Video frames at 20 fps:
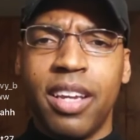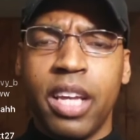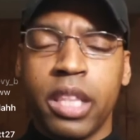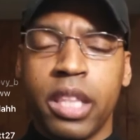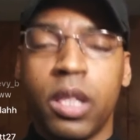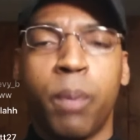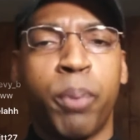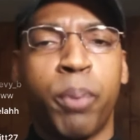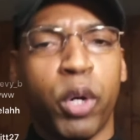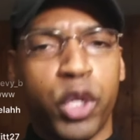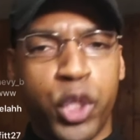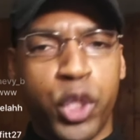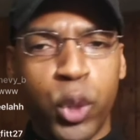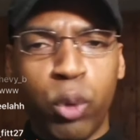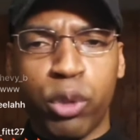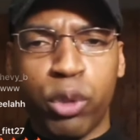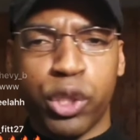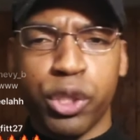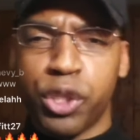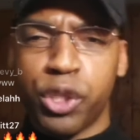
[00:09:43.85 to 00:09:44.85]
the
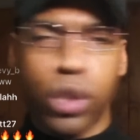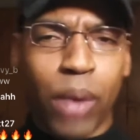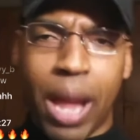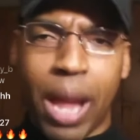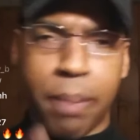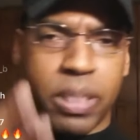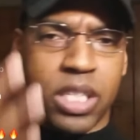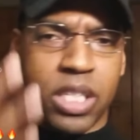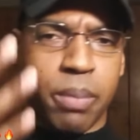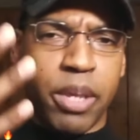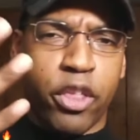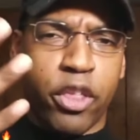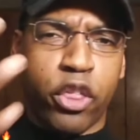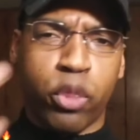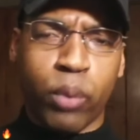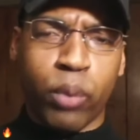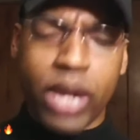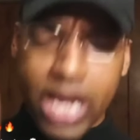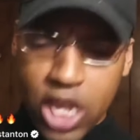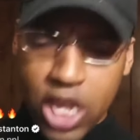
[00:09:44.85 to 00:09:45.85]
producers, who happen to be
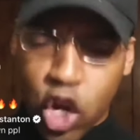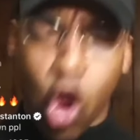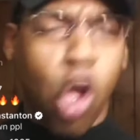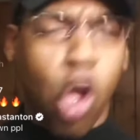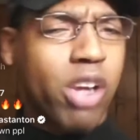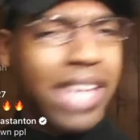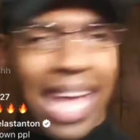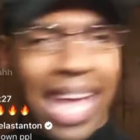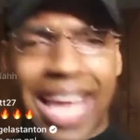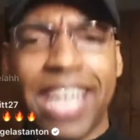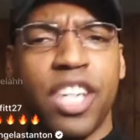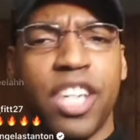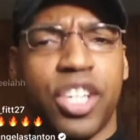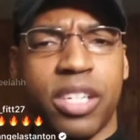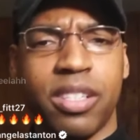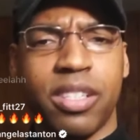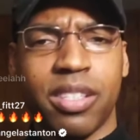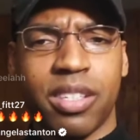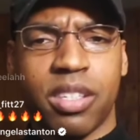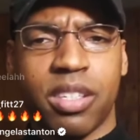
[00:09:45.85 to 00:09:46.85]
3
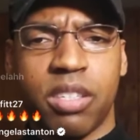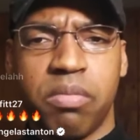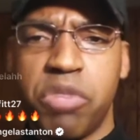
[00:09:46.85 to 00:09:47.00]
Caucasians,